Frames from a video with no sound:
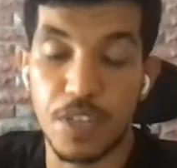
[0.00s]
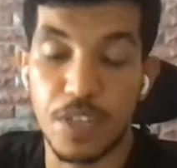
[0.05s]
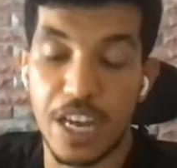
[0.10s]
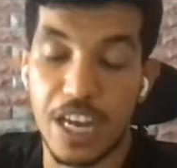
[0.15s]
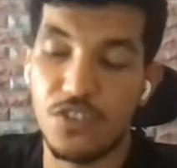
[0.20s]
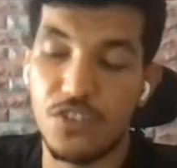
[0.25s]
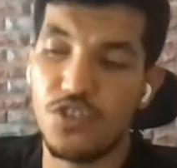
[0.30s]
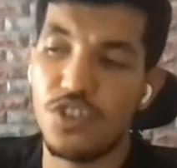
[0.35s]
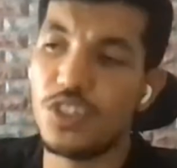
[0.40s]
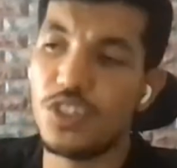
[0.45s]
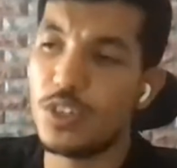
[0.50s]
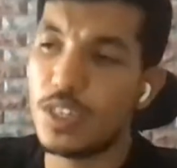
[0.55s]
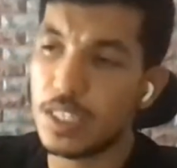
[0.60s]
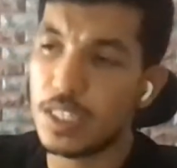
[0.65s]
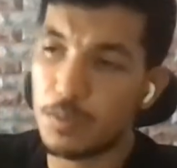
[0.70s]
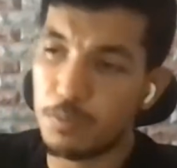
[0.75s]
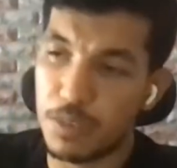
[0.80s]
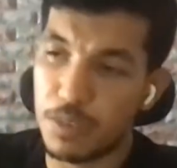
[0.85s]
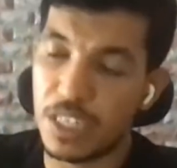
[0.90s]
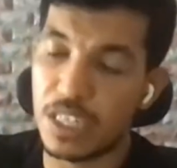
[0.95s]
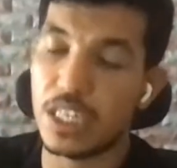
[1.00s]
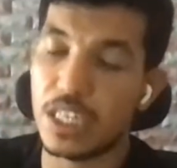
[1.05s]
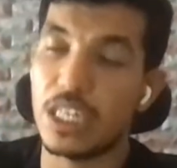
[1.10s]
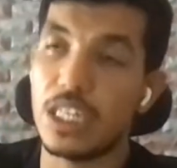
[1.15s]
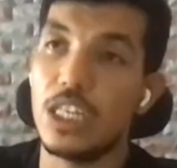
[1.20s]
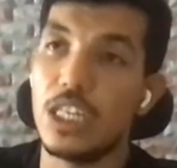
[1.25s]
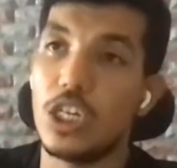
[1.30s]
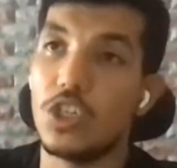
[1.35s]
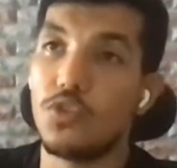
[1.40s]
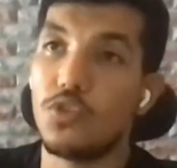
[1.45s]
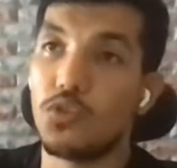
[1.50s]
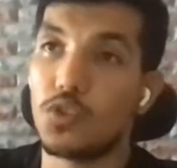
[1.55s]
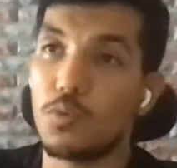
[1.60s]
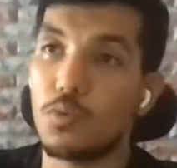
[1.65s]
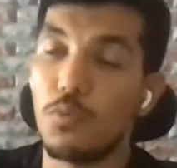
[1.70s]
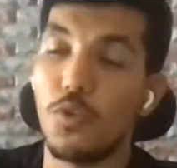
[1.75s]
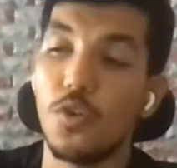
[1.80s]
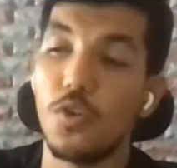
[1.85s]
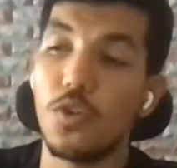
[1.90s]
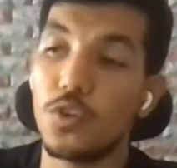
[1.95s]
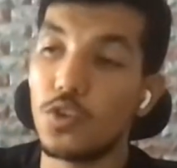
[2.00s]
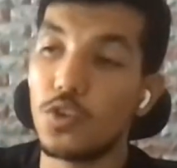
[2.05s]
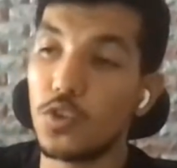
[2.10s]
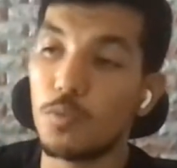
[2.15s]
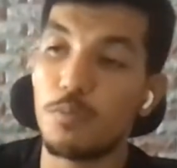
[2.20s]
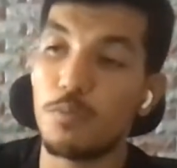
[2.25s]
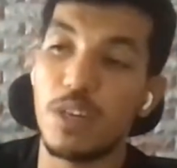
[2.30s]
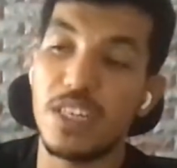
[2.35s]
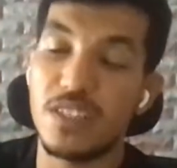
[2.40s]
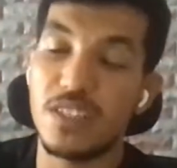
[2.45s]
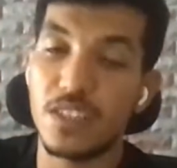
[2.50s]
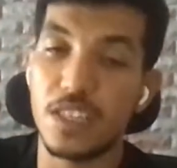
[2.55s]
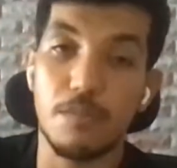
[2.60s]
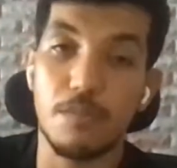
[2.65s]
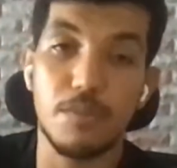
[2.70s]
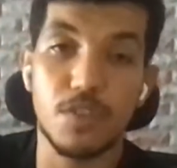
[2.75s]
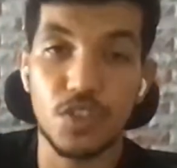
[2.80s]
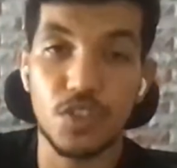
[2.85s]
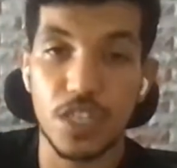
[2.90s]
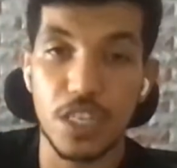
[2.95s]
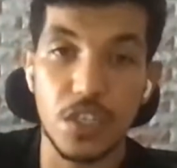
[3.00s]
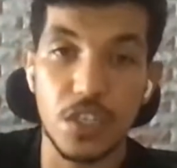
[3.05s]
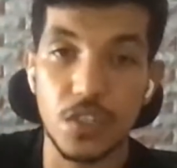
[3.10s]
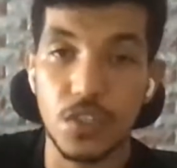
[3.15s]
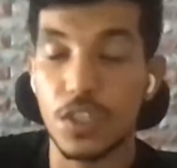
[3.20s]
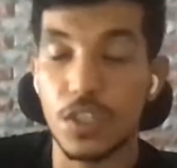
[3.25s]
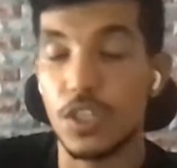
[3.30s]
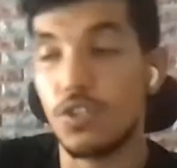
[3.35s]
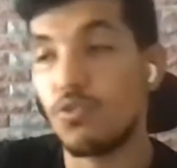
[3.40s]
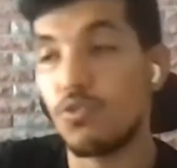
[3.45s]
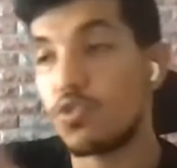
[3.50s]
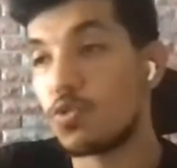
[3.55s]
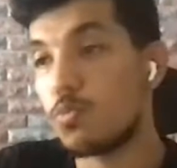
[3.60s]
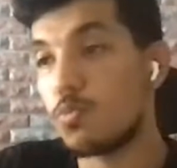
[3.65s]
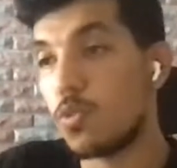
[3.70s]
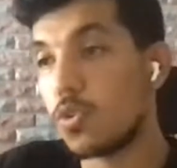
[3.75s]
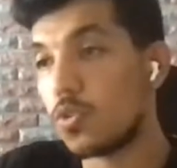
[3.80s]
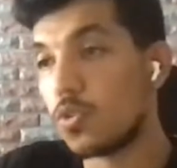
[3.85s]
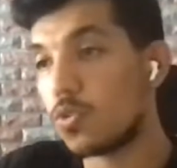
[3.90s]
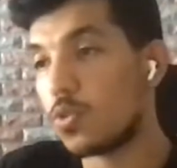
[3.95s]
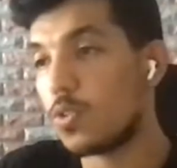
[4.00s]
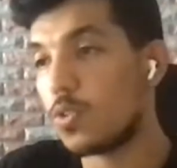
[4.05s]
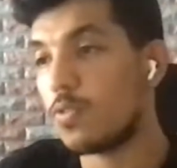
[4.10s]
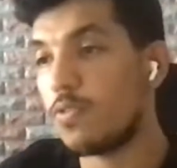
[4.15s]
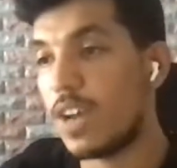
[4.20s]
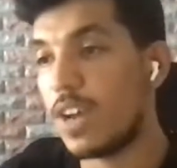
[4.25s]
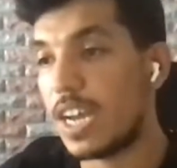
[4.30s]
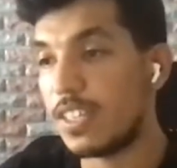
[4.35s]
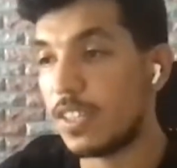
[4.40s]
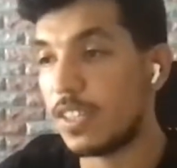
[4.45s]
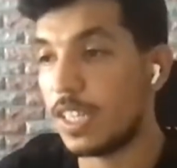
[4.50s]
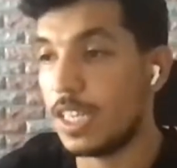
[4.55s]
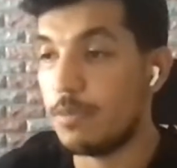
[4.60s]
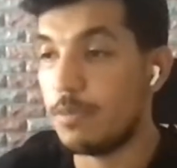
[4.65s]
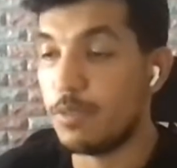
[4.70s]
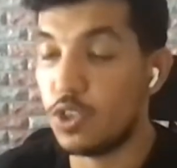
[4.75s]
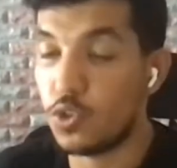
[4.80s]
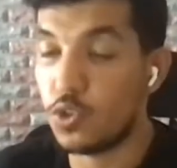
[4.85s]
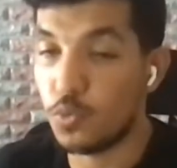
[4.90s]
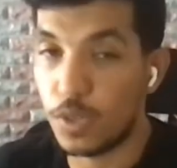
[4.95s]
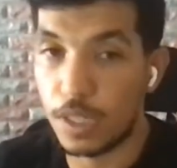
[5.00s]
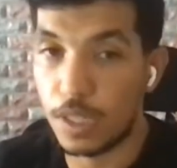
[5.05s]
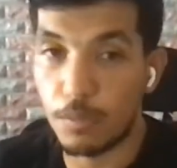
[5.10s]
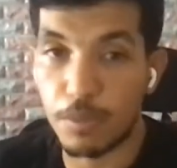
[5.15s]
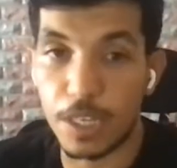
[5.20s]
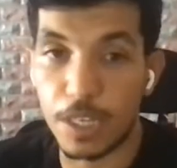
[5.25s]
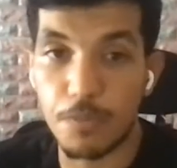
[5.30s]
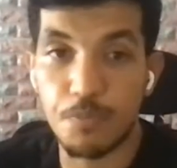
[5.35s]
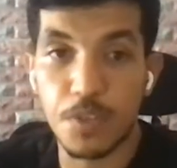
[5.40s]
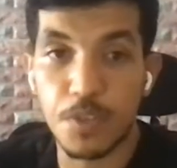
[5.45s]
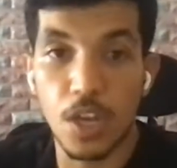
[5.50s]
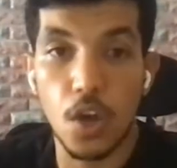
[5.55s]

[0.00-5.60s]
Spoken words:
And generally speaking, the smaller your base image is, the smaller your final image will be.